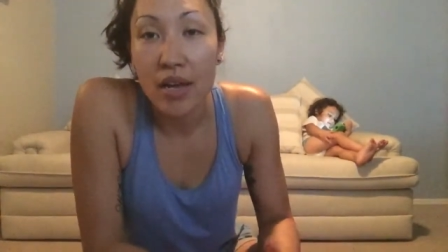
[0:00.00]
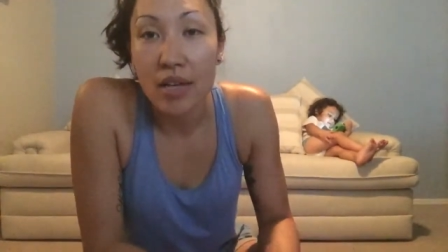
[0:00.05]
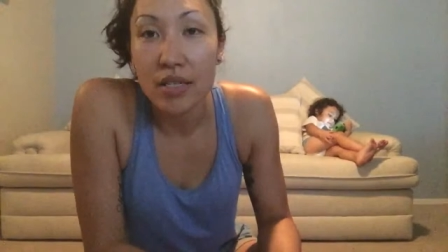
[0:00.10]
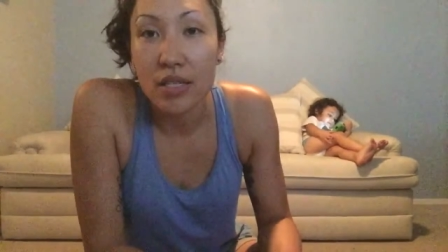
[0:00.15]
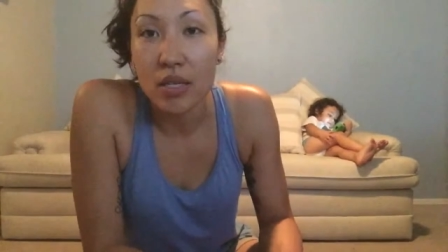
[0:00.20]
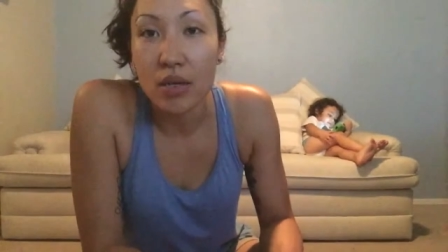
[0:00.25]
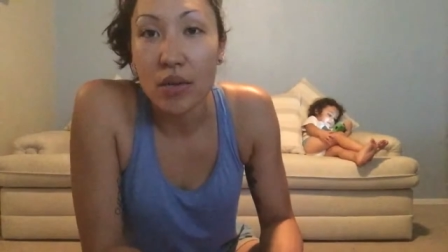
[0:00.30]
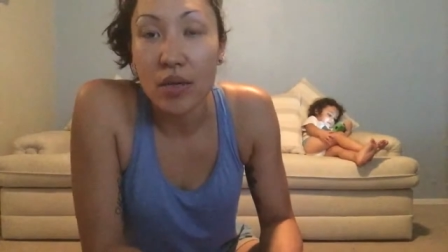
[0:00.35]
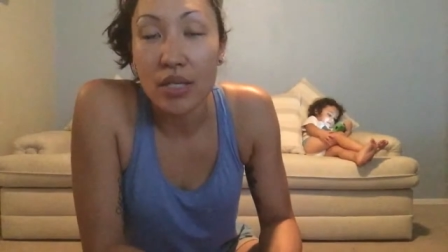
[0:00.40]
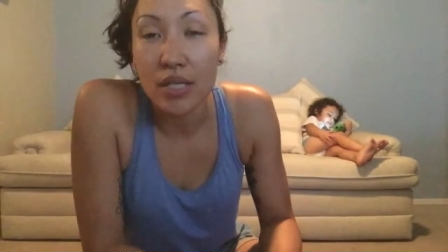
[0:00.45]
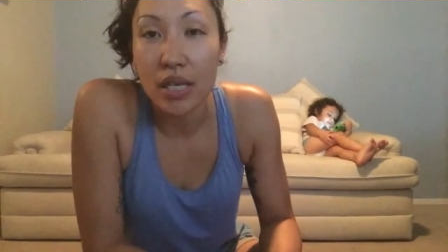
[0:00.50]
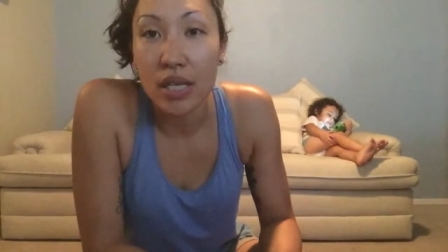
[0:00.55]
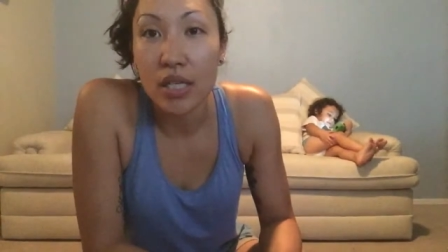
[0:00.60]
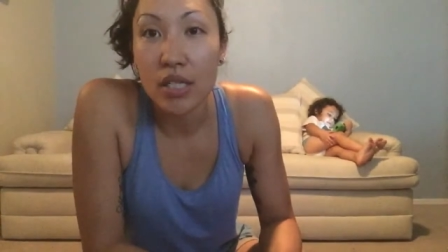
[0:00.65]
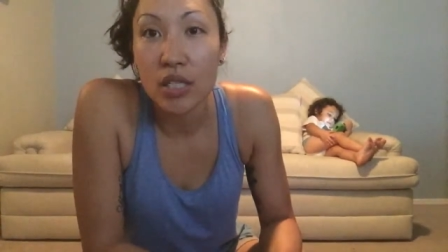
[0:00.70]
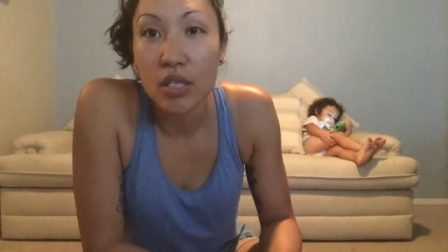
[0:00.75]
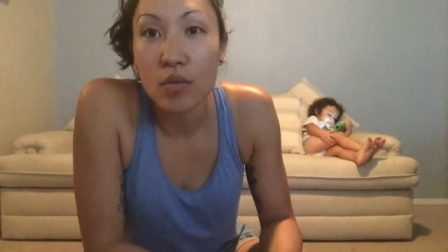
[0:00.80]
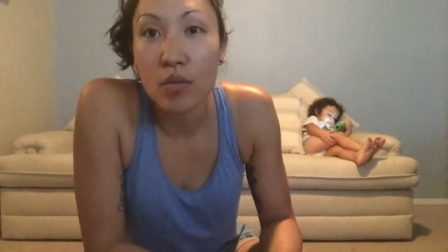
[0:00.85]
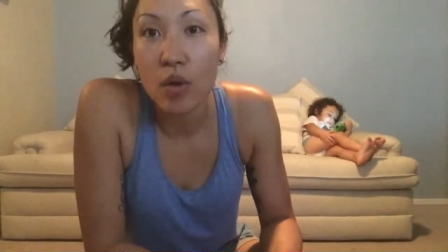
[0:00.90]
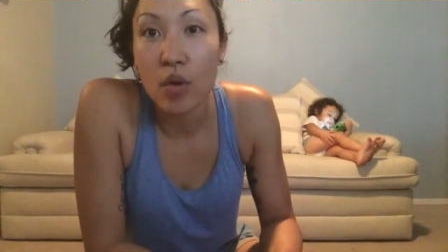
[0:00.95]
and so it's like a
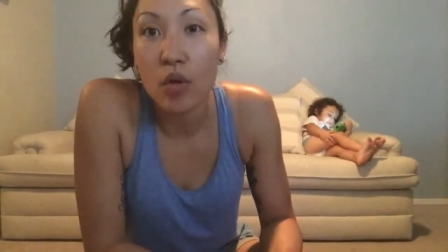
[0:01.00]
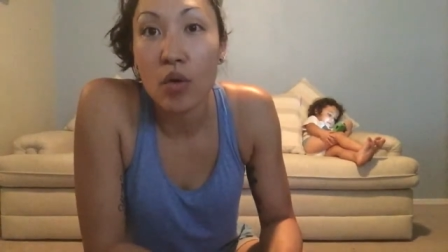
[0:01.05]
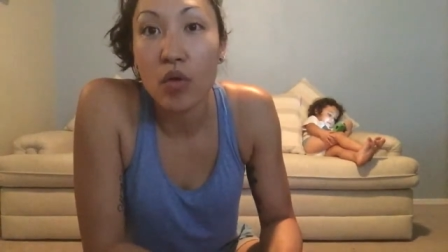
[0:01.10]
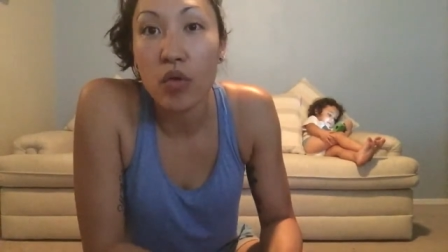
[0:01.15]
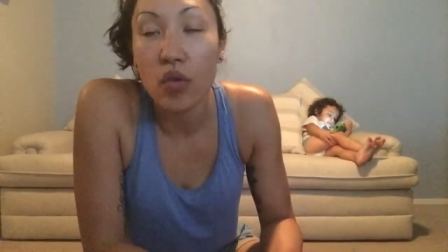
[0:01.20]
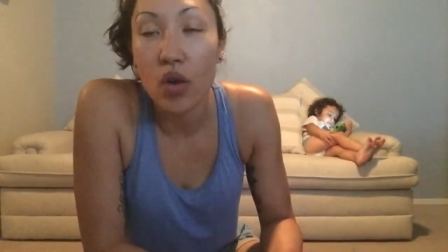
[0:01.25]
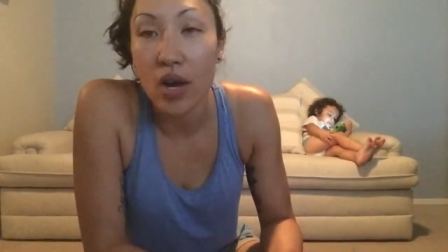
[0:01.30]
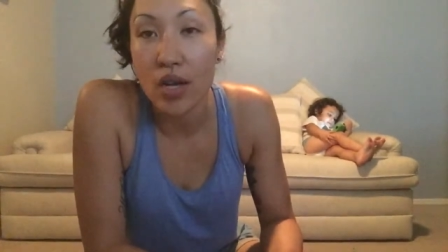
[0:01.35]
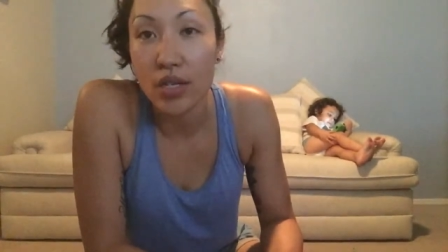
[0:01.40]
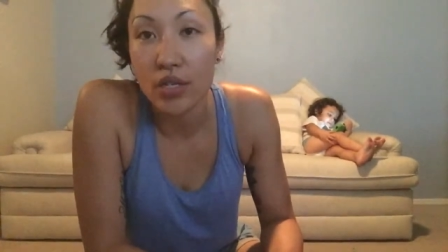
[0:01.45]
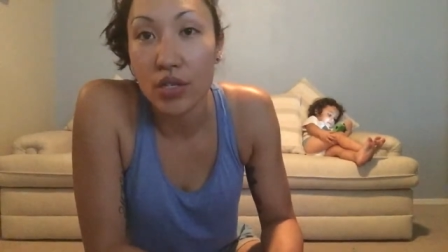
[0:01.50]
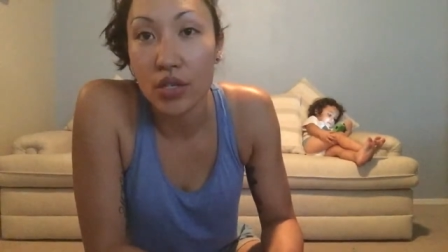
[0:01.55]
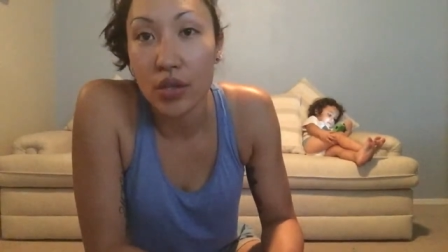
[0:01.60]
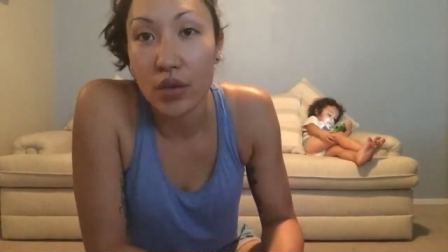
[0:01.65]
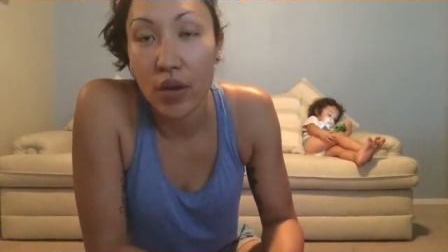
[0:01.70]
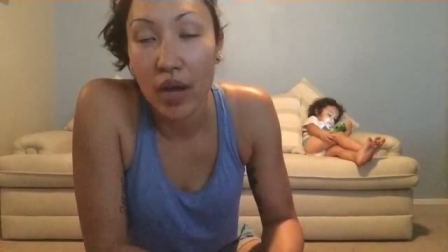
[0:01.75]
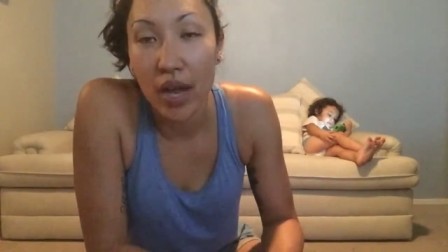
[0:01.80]
sumo crunch,